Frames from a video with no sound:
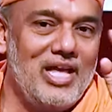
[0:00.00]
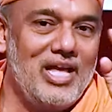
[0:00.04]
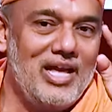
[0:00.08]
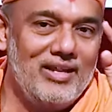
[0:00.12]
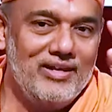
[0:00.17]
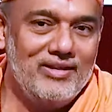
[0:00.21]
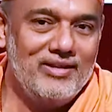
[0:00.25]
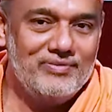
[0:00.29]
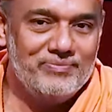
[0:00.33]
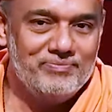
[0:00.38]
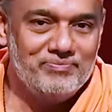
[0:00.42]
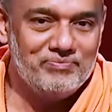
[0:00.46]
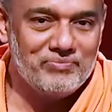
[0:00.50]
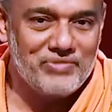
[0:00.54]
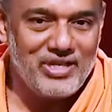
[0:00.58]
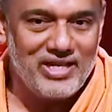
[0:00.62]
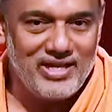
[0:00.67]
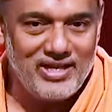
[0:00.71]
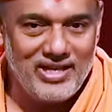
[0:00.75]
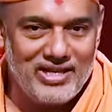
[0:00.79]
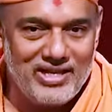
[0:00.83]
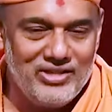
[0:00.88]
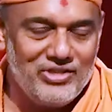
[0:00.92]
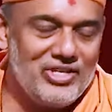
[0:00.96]
then
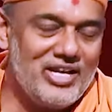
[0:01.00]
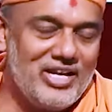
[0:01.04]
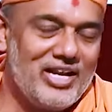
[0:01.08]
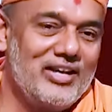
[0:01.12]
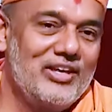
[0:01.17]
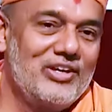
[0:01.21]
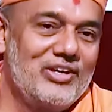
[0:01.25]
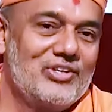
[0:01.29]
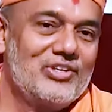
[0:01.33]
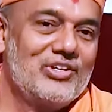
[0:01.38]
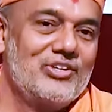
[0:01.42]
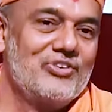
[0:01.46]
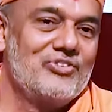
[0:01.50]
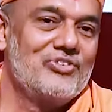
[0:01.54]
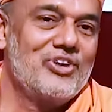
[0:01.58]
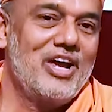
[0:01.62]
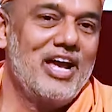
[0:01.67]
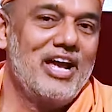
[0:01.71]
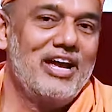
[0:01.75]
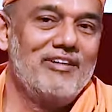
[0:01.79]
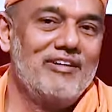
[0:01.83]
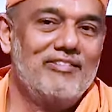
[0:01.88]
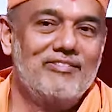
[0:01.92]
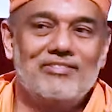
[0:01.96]
anti-addiction
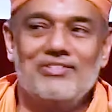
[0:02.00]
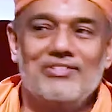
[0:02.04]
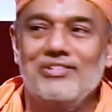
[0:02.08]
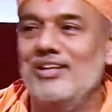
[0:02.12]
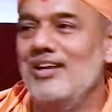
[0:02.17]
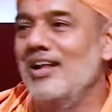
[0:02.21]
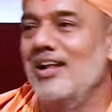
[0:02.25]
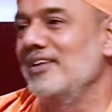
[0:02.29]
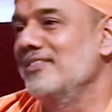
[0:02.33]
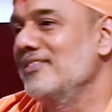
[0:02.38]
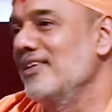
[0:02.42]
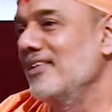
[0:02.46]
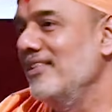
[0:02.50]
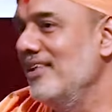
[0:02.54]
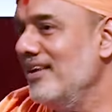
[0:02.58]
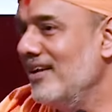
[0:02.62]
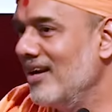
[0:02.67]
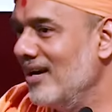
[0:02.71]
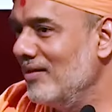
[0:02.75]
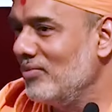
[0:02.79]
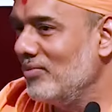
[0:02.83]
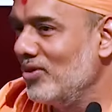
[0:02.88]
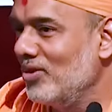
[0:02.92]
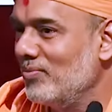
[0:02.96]
drive, then Azadi
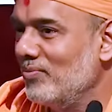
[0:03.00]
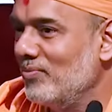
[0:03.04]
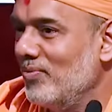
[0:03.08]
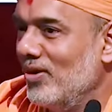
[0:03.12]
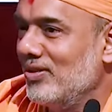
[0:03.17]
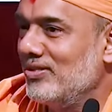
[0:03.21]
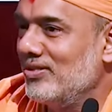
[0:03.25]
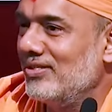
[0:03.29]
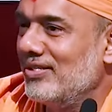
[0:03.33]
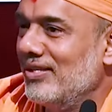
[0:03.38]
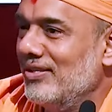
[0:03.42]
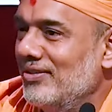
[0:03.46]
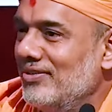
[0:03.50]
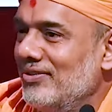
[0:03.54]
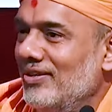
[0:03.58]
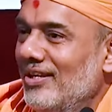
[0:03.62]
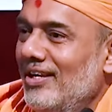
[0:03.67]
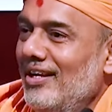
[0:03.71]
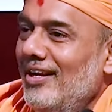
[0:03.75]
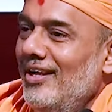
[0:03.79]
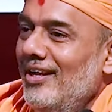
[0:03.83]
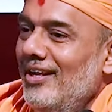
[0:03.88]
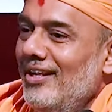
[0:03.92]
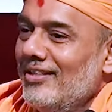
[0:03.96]
Kamrut
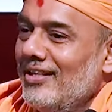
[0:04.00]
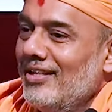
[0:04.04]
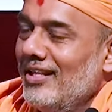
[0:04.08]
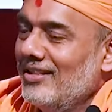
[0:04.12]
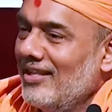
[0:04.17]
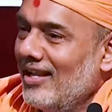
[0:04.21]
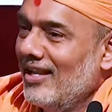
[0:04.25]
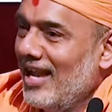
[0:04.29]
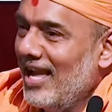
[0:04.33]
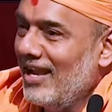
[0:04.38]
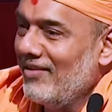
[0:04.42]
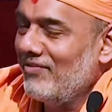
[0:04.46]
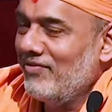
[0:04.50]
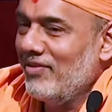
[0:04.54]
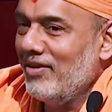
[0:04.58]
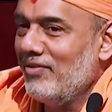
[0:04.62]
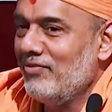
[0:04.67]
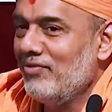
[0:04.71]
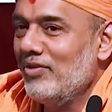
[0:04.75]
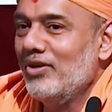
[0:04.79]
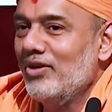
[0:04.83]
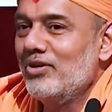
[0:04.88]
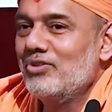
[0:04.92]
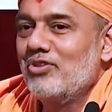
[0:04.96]
Amrut then the life
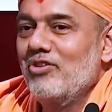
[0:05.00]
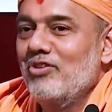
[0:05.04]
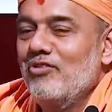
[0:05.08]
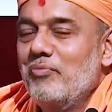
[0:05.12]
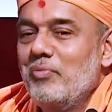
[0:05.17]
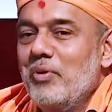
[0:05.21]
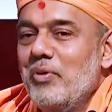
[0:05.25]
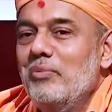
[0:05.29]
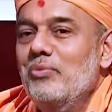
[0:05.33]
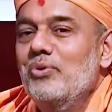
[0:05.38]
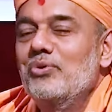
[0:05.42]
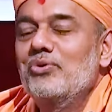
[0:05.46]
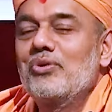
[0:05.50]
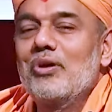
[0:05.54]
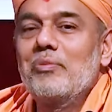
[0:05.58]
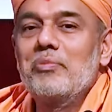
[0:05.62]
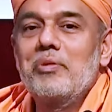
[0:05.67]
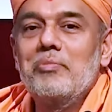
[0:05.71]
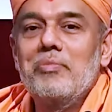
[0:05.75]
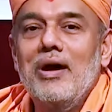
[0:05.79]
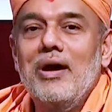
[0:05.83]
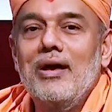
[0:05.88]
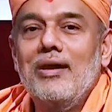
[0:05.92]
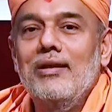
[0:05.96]
and works of Pramukh
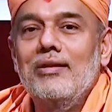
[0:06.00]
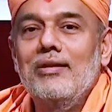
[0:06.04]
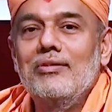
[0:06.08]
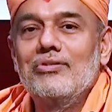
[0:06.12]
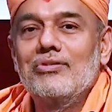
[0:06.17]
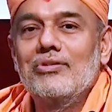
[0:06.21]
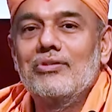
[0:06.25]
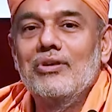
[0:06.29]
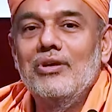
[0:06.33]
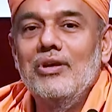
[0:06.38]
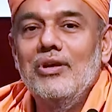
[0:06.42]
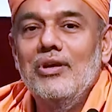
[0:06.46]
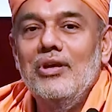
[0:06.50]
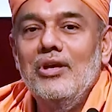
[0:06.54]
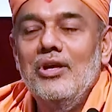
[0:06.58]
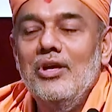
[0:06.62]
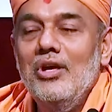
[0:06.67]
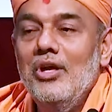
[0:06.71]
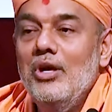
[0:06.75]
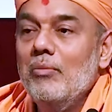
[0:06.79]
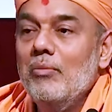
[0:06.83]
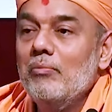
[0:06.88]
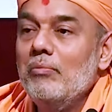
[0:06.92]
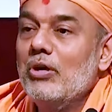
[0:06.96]
Swami Maharaj.
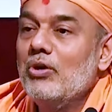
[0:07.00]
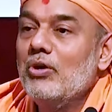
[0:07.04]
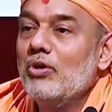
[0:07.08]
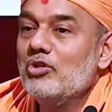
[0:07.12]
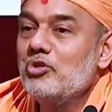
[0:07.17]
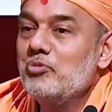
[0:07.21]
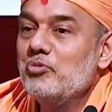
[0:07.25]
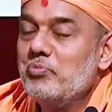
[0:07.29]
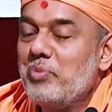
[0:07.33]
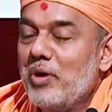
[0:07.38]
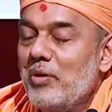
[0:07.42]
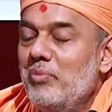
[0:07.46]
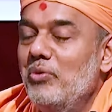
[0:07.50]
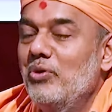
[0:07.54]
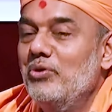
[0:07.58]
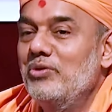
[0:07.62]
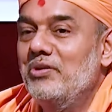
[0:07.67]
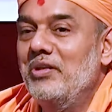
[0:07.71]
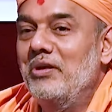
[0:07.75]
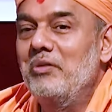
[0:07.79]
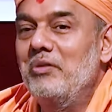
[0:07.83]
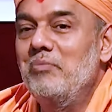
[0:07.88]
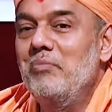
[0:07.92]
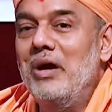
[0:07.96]
Because Pramukh
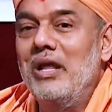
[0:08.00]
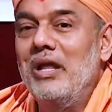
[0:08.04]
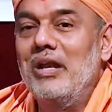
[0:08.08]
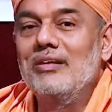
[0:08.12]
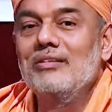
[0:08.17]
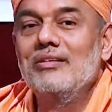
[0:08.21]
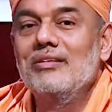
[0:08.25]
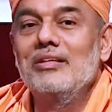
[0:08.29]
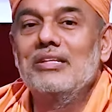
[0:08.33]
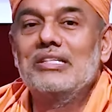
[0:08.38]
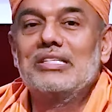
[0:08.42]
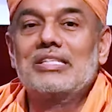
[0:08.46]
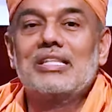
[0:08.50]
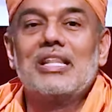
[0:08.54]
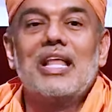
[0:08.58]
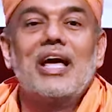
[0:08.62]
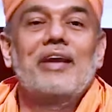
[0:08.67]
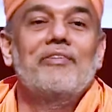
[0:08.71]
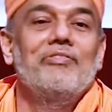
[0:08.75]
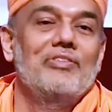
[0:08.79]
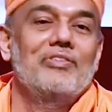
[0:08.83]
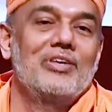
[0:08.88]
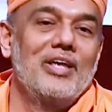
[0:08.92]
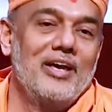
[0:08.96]
Swami Maharaj in his
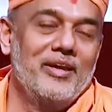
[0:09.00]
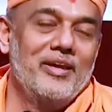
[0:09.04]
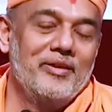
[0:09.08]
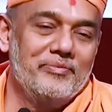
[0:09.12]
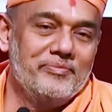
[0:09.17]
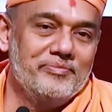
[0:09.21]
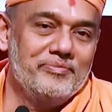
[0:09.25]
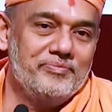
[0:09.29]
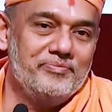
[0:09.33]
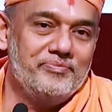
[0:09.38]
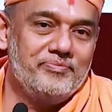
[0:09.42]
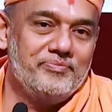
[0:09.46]
lifetime